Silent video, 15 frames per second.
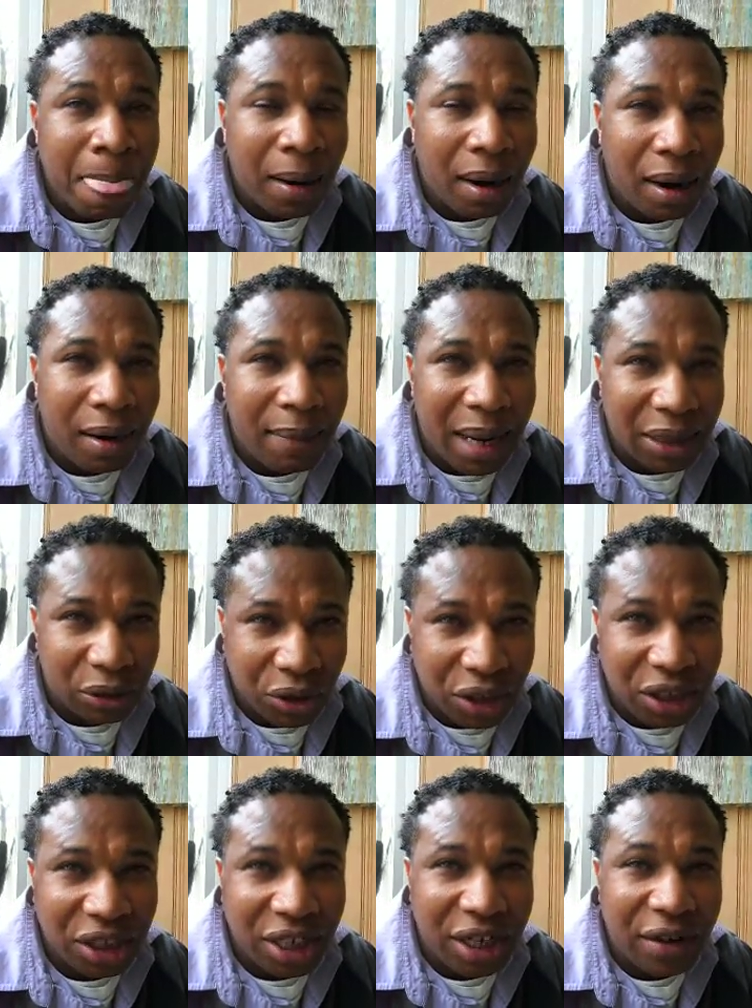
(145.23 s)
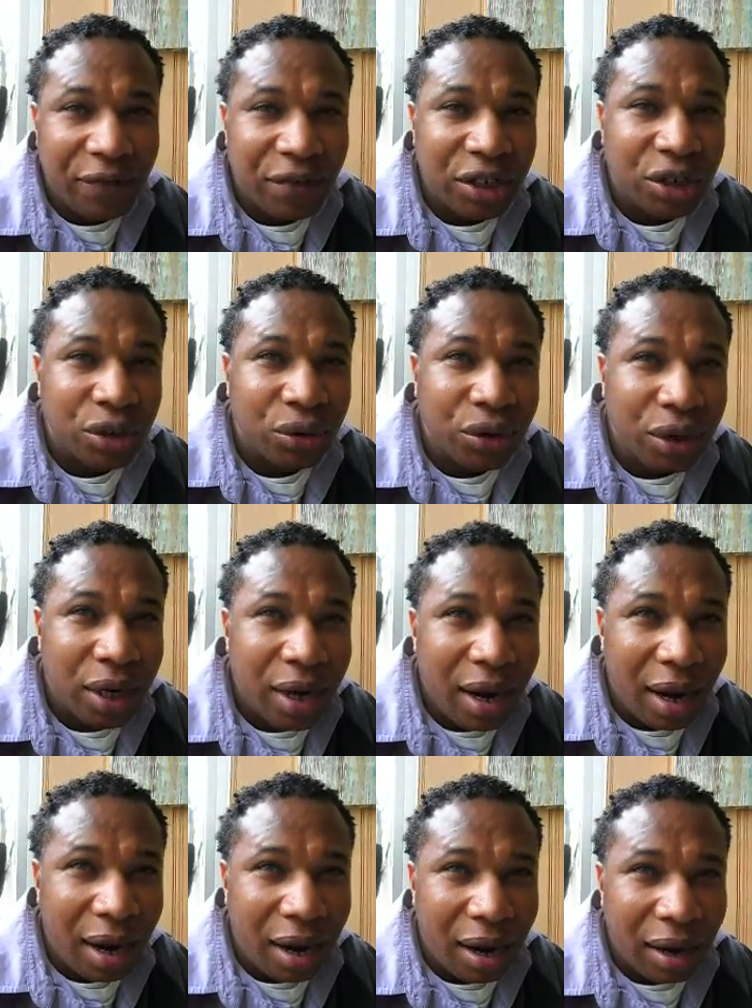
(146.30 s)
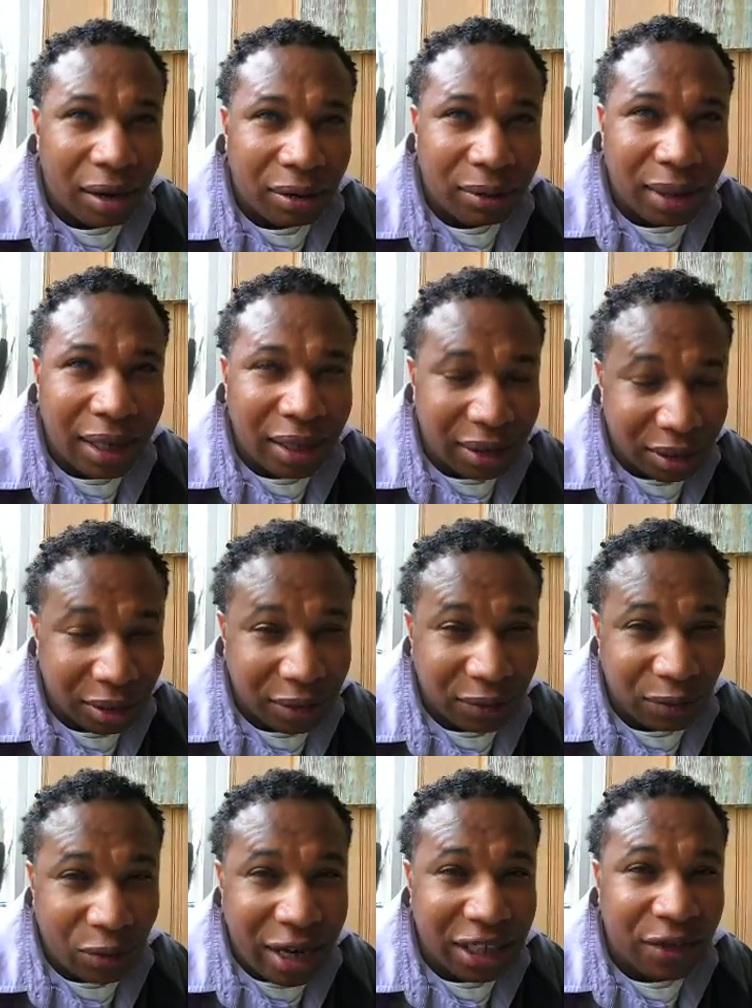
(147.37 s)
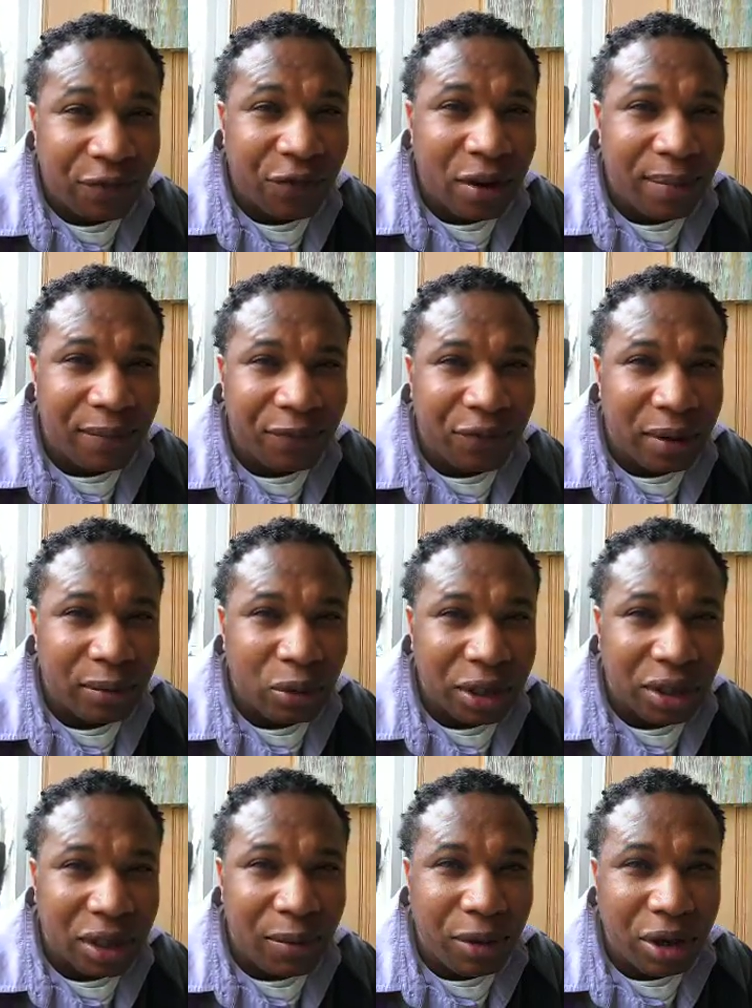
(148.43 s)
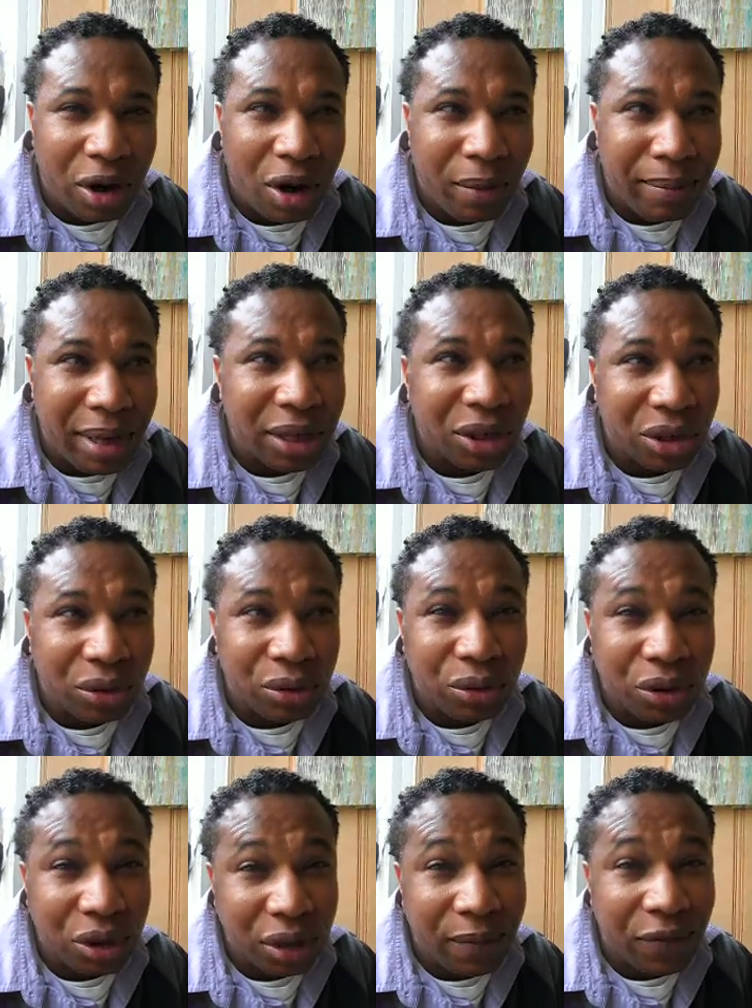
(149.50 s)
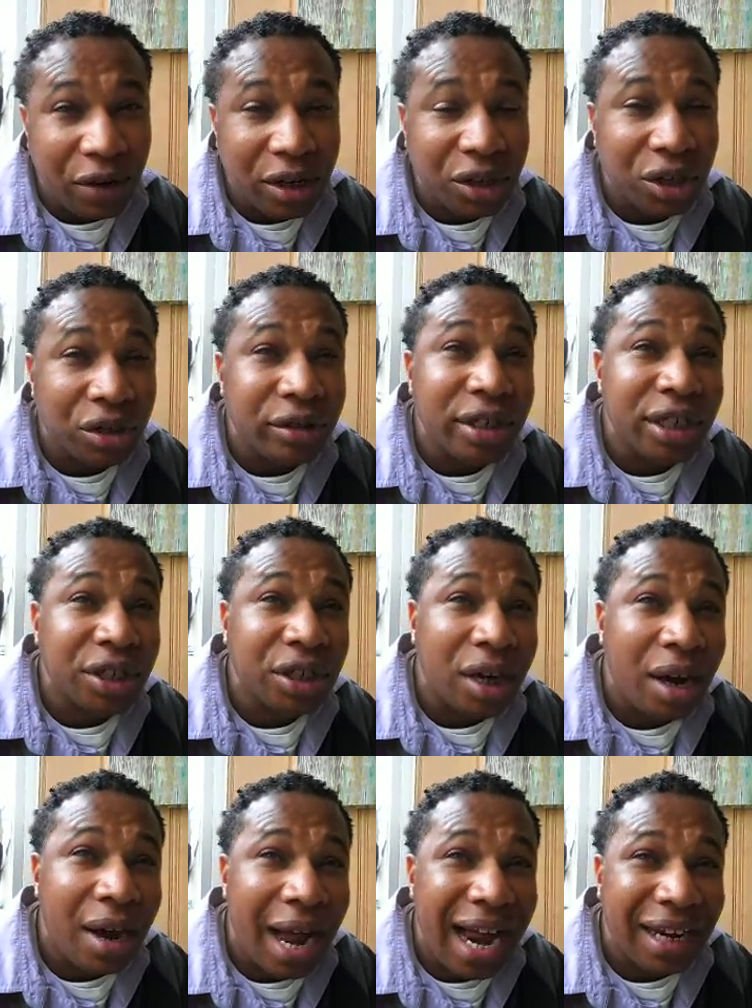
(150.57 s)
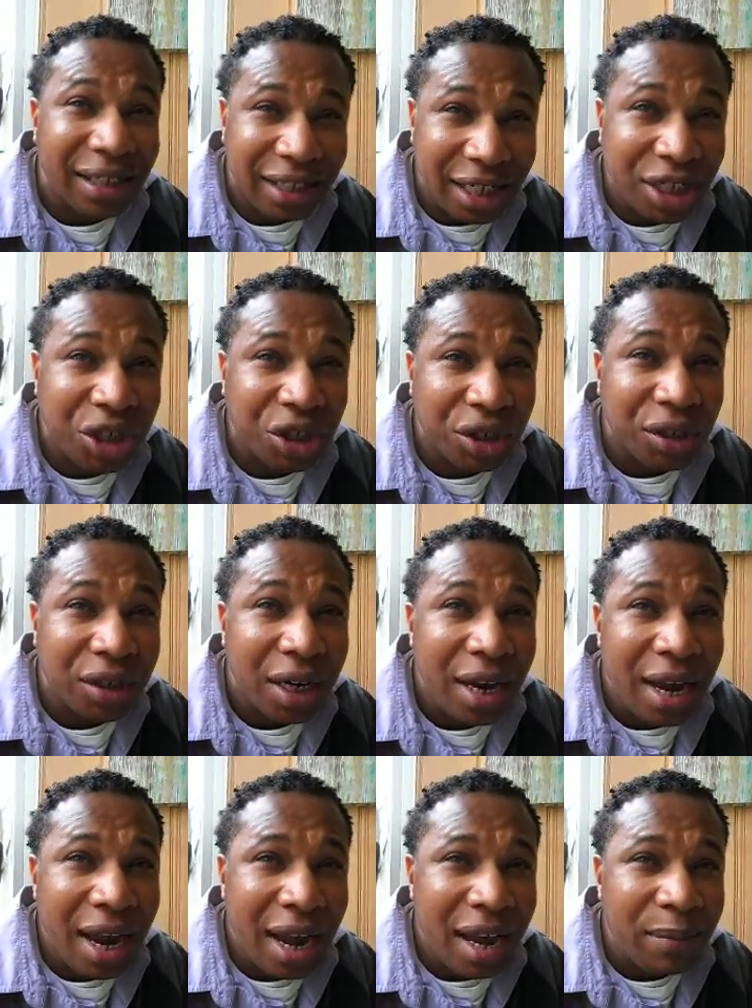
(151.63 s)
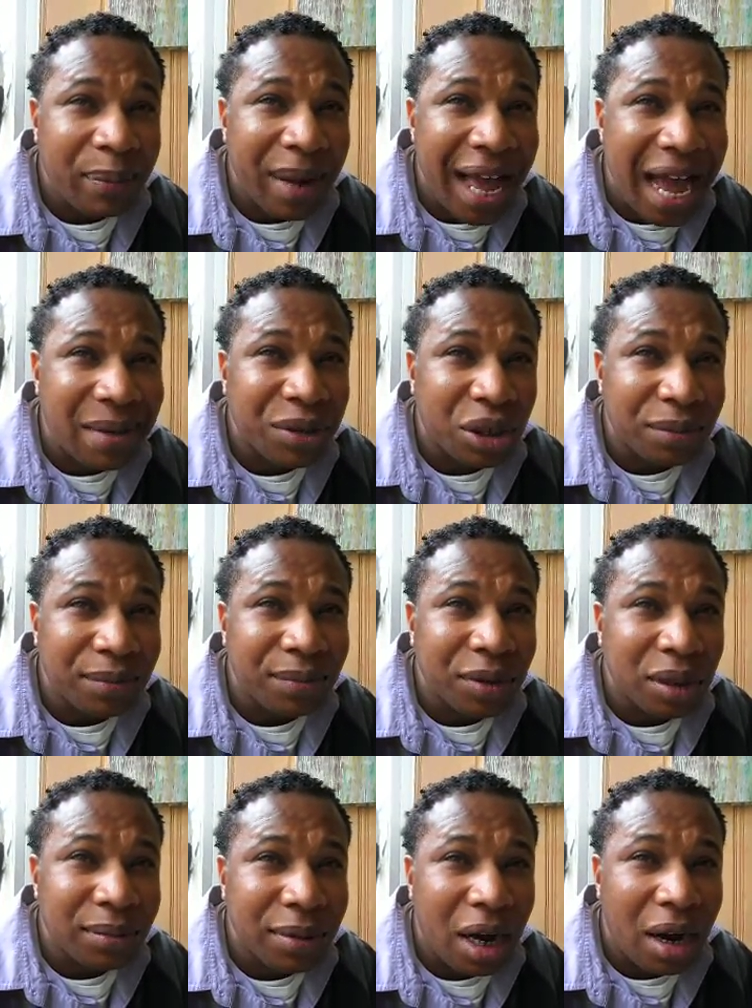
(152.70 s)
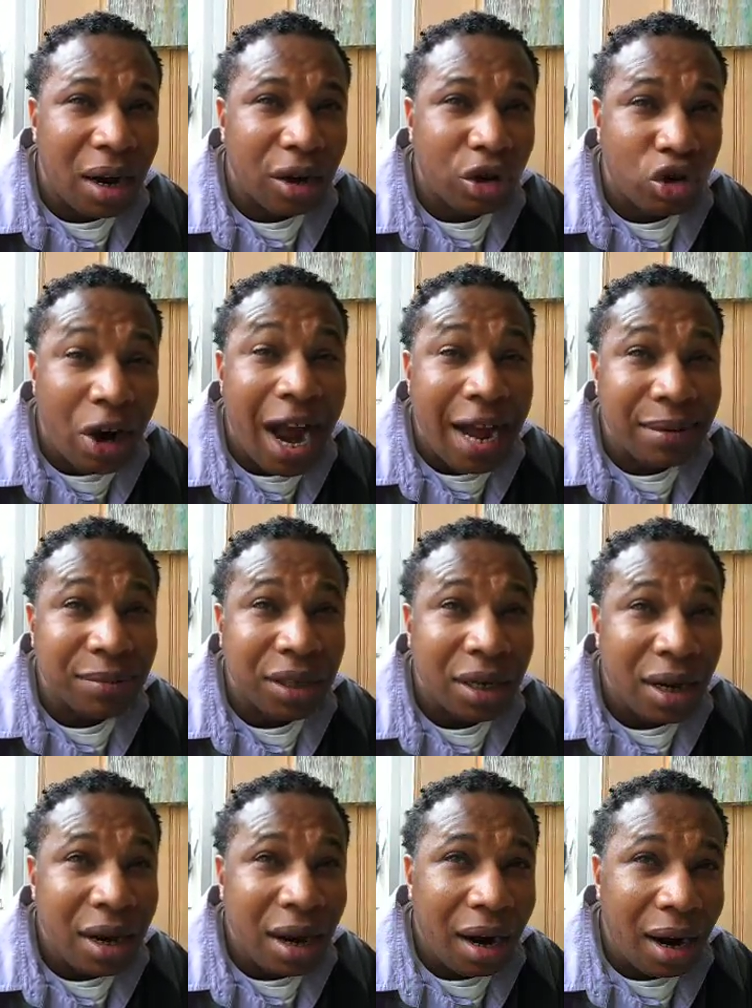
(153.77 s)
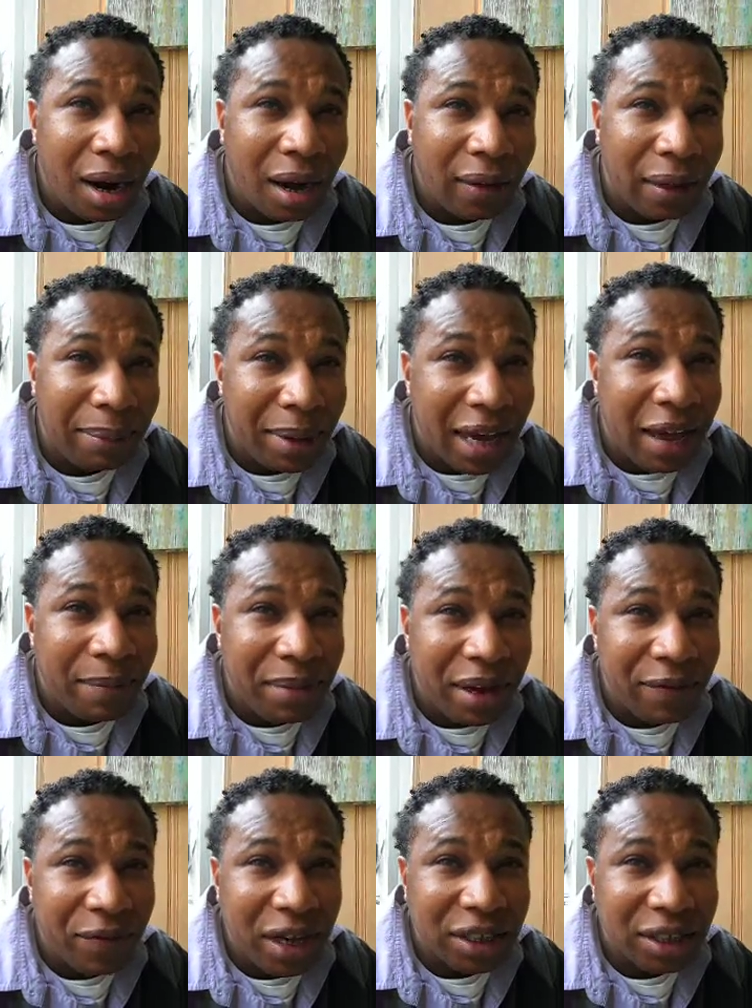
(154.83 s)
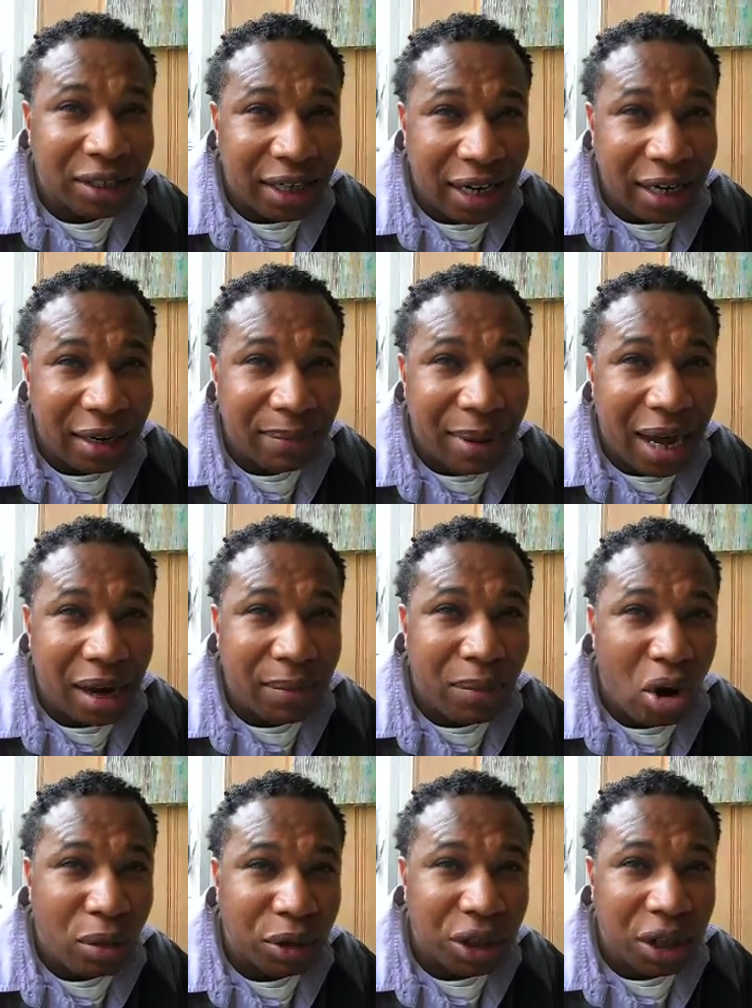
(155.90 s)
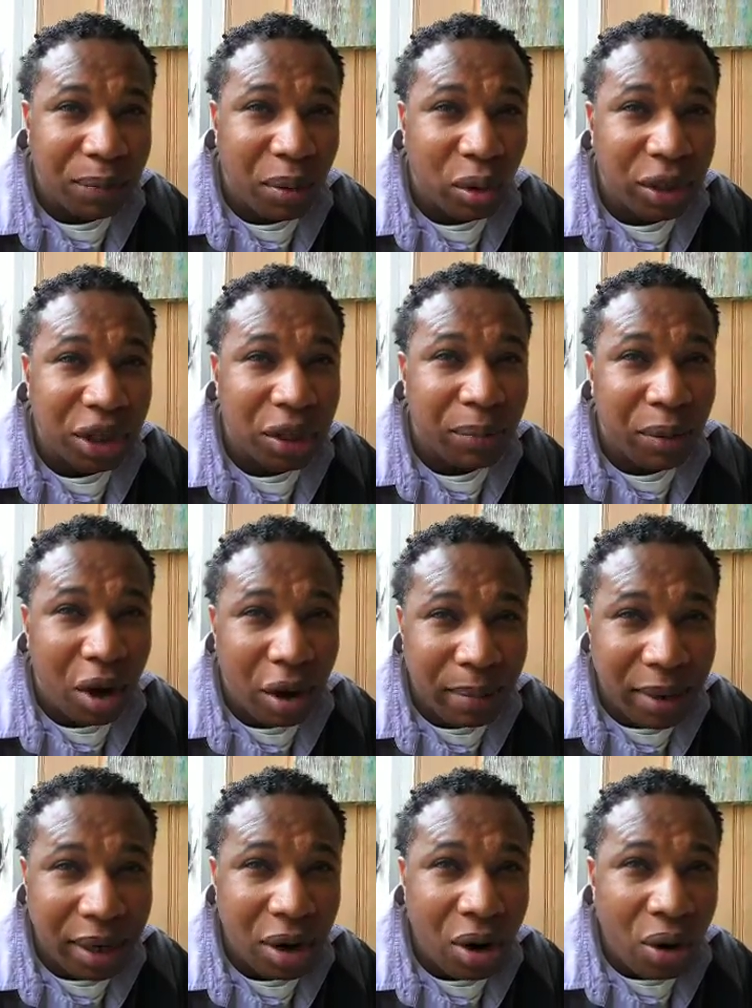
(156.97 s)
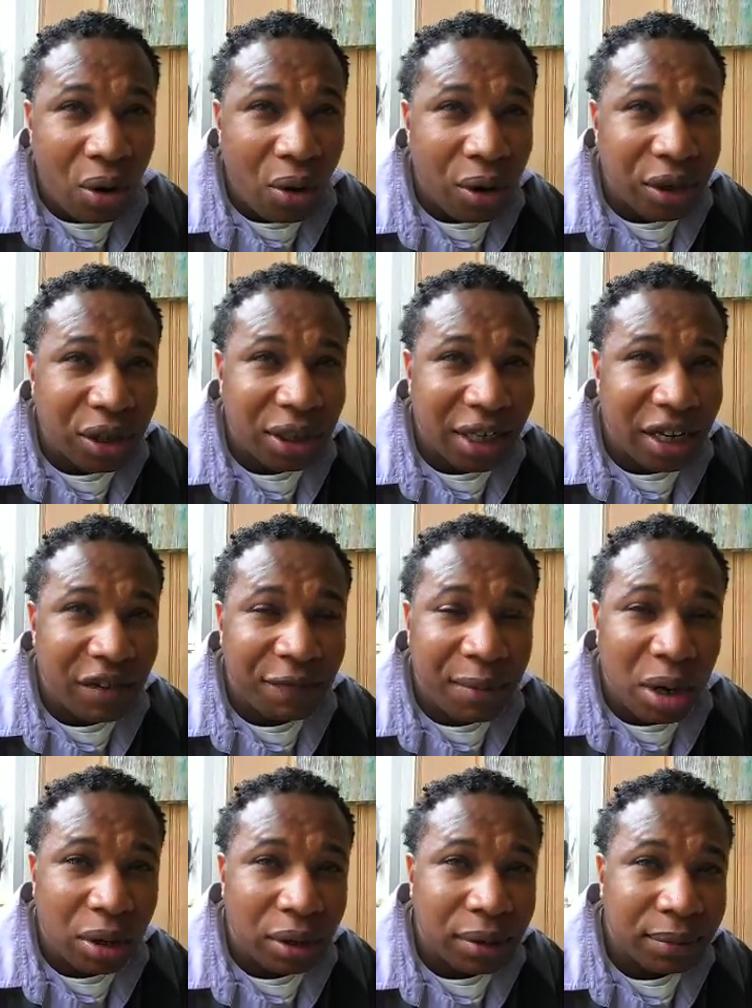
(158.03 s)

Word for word: uh, by those six individuals, uh, and ranging from, from what some would call minuscule to some very serious uh, allegations and perhaps some, some uh, crimes uh, that may have been investigated by the Baltimore City Police Department or the state of Maryland.